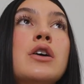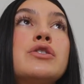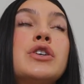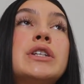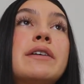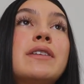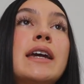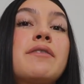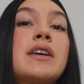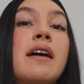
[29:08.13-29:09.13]
So you definitely
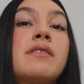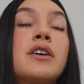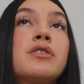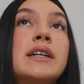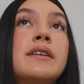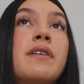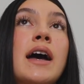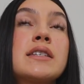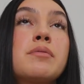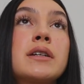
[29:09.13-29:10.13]
have to have that creative
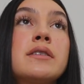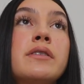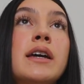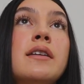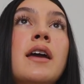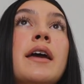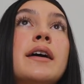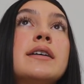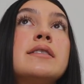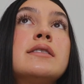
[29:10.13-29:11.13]
aspect of it
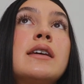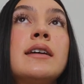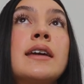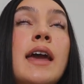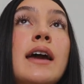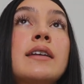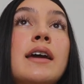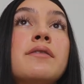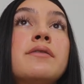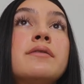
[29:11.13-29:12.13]
and it can
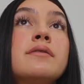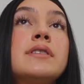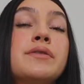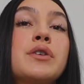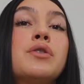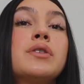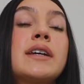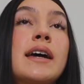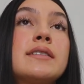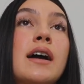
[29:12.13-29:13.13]
get difficult
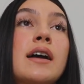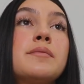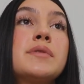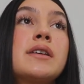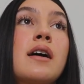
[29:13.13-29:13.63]
at times.